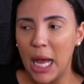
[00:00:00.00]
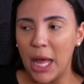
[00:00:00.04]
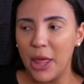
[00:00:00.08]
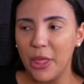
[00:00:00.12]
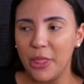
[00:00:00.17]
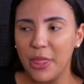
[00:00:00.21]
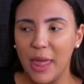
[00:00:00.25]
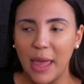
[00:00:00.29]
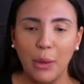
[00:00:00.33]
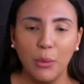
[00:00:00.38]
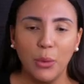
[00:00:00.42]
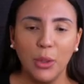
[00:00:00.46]

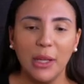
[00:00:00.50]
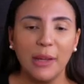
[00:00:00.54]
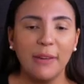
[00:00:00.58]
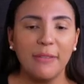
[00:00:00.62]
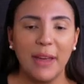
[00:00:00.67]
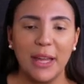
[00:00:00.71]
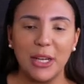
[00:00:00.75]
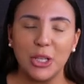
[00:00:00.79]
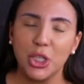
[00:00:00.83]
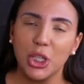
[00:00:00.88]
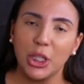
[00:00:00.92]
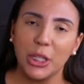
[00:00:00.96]
they will
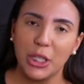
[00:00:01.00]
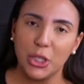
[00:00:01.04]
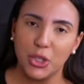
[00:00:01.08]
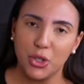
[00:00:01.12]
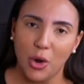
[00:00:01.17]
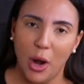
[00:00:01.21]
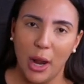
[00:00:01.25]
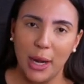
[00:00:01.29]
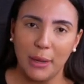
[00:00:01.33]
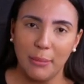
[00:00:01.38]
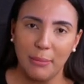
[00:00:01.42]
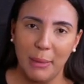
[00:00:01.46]
eventually
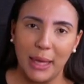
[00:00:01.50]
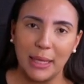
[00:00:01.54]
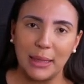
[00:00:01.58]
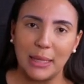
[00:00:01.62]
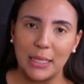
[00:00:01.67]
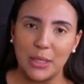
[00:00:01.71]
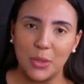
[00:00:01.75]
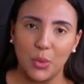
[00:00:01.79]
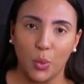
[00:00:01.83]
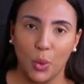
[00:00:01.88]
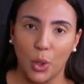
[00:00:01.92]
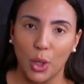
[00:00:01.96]
try to make
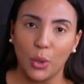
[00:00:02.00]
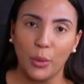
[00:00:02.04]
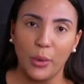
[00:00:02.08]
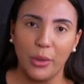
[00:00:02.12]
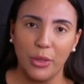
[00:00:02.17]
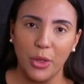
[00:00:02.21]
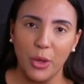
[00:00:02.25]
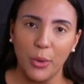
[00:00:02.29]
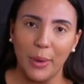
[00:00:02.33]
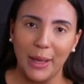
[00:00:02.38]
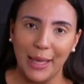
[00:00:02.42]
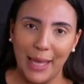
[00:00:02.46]
this work
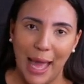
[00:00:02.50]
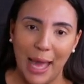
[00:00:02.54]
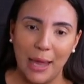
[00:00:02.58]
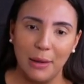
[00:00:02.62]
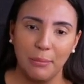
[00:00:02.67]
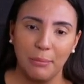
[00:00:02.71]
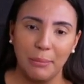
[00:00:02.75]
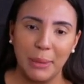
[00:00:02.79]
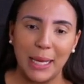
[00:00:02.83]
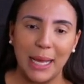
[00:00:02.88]
with you again,